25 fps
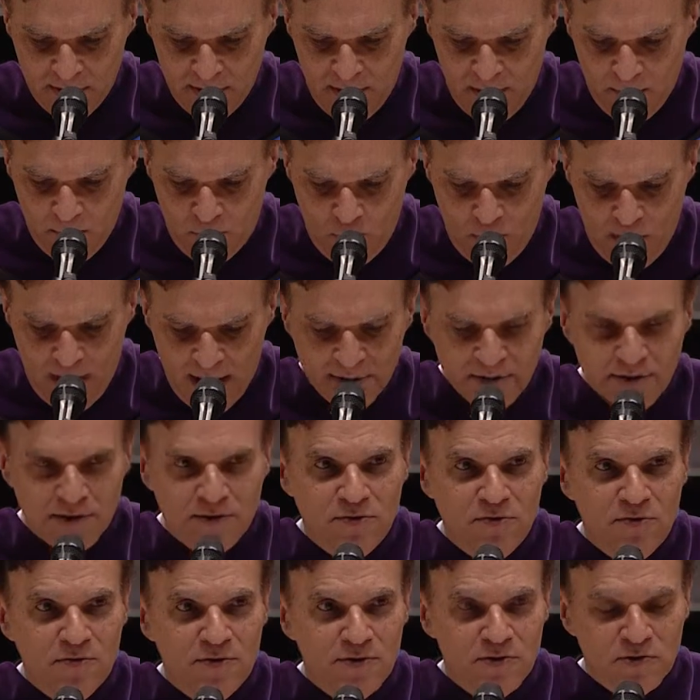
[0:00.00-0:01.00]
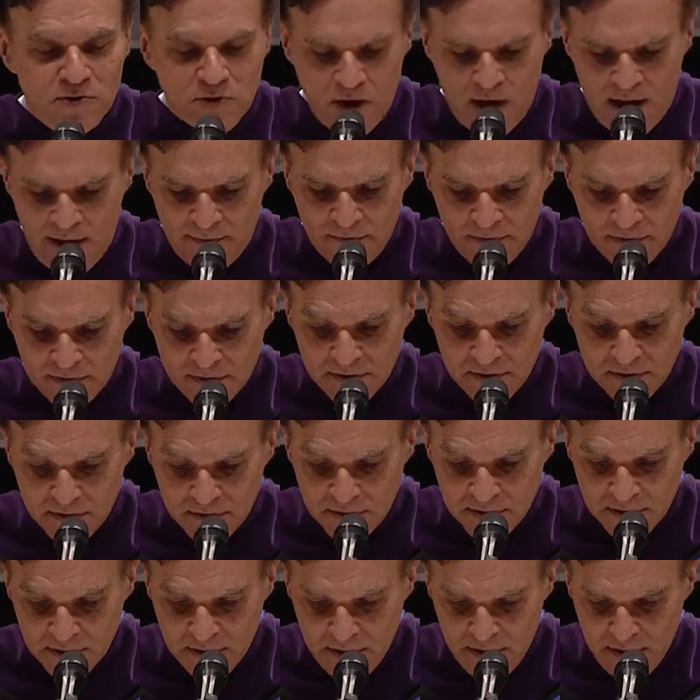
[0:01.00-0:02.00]
in prosecutors'
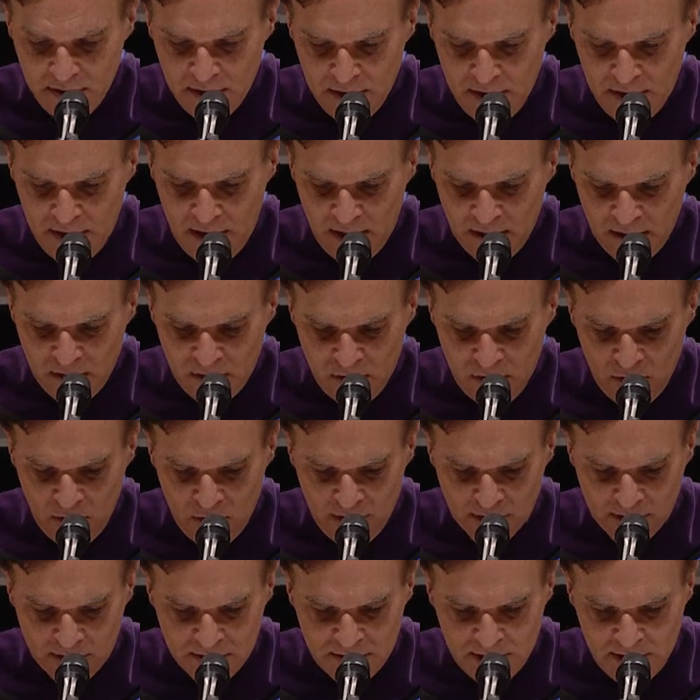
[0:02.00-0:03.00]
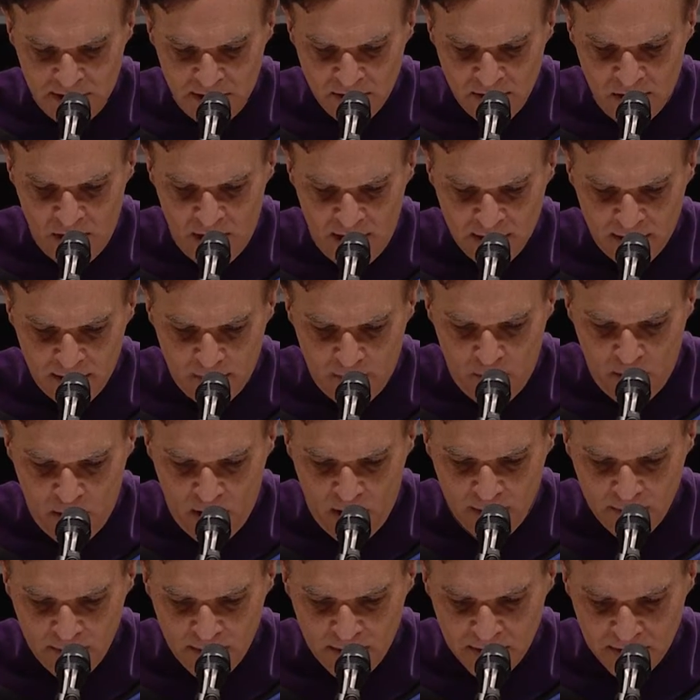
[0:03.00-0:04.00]
offices, in the New York City Law
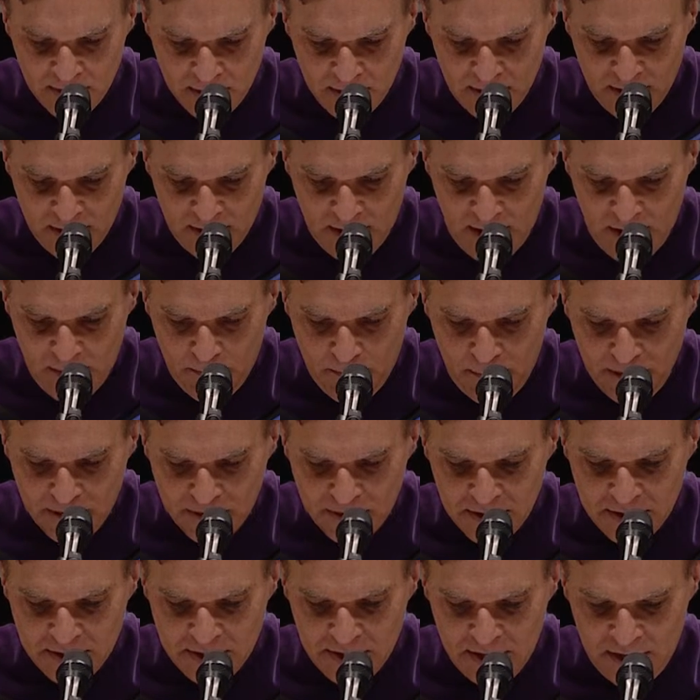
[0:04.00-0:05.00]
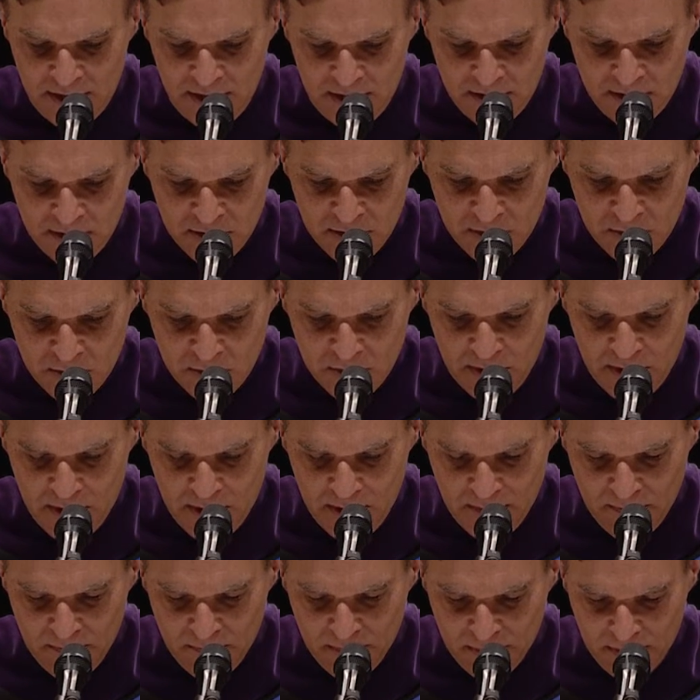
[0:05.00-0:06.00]
Department, in business and industry,
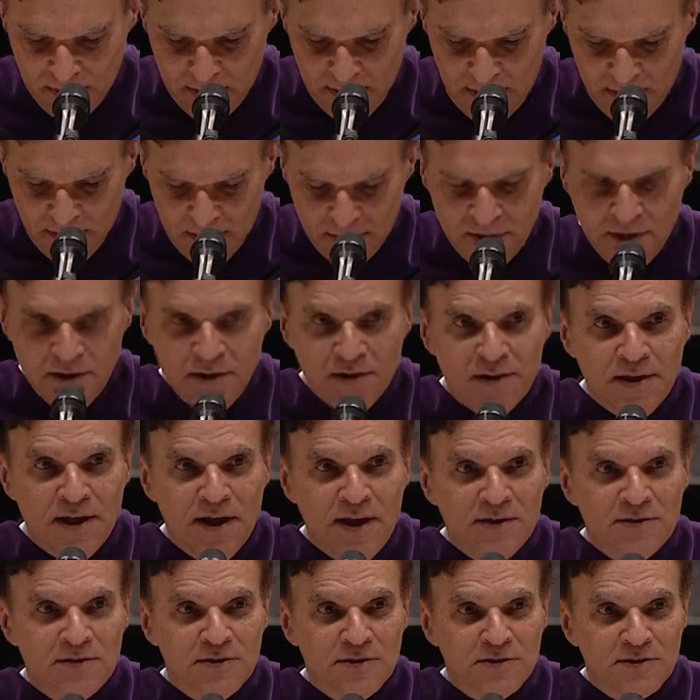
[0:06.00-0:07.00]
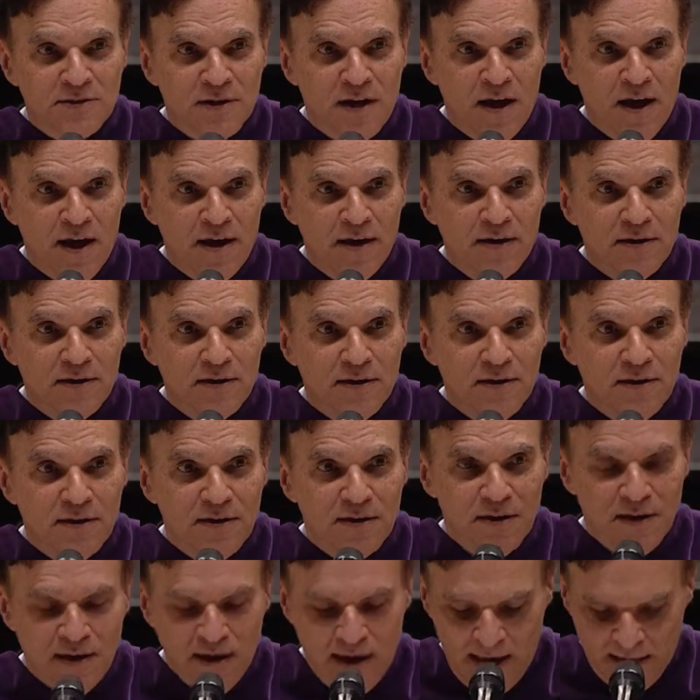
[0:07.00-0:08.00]
in the Legal Aid Society,
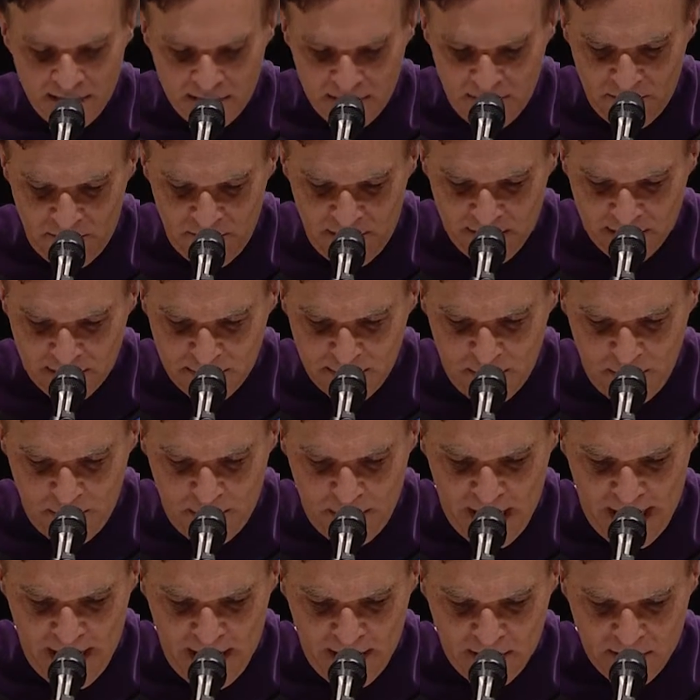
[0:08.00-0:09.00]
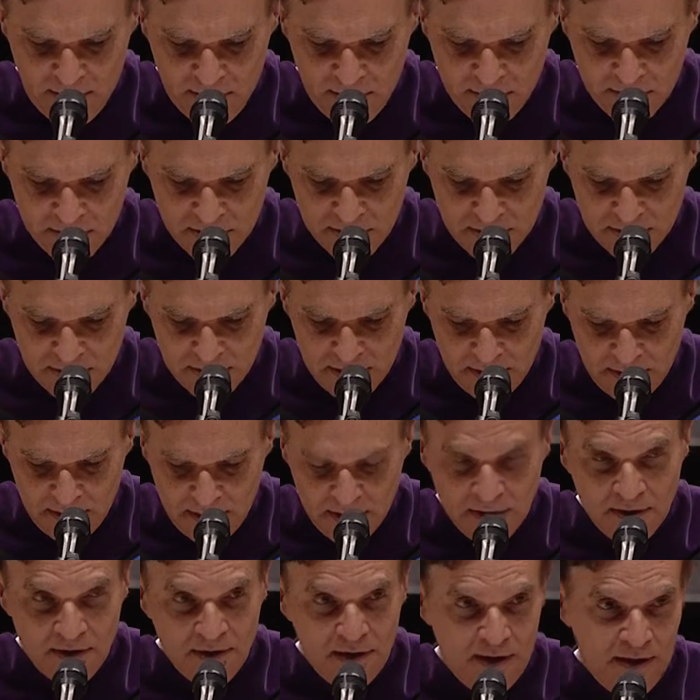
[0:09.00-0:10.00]
as investment bankers,
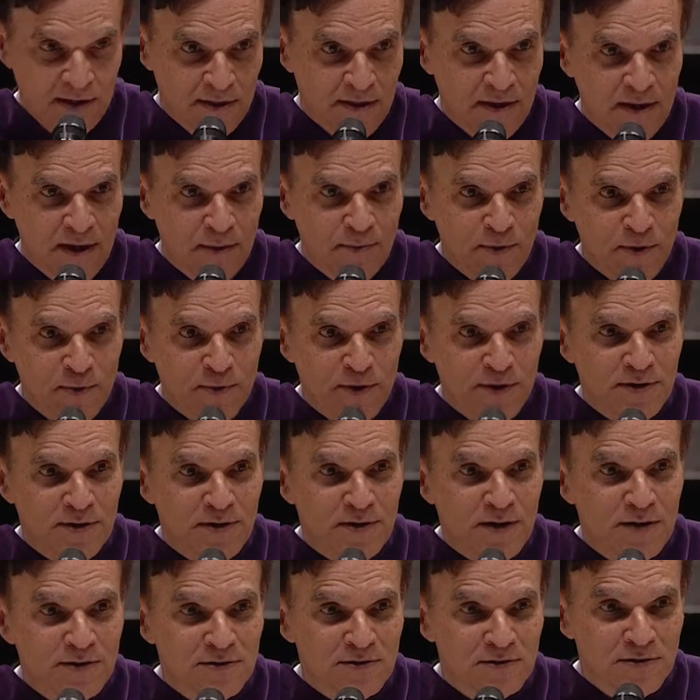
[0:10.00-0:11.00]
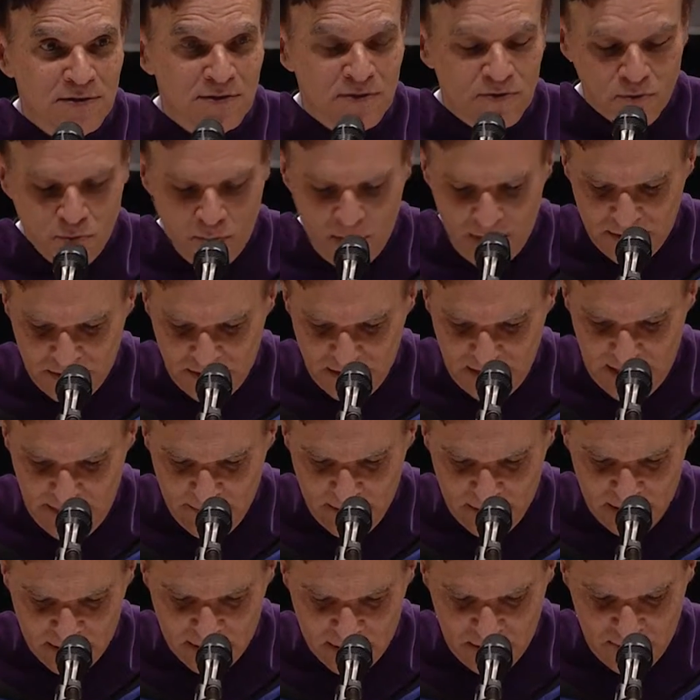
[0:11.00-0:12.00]
in the Immigrant Justice Court, to name
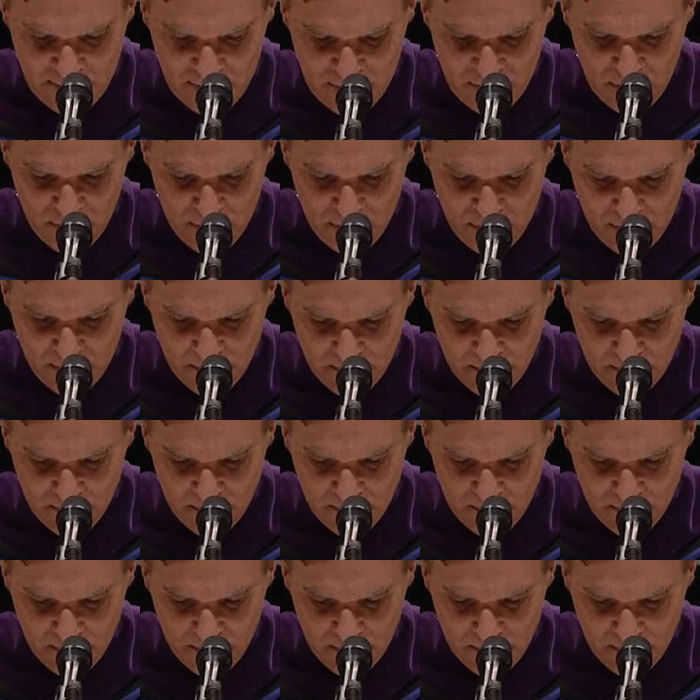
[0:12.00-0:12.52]
just a few.